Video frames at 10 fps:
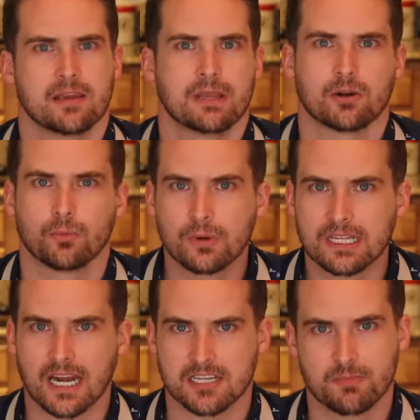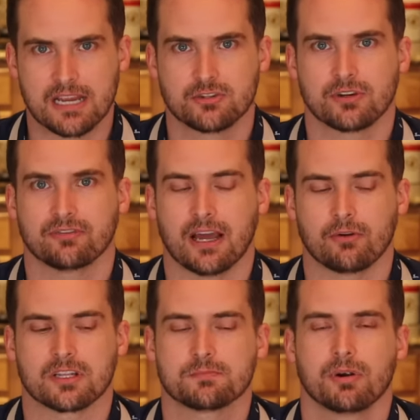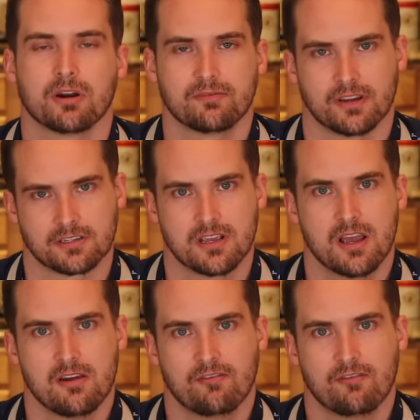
They make a really nice pastry flour that's perfect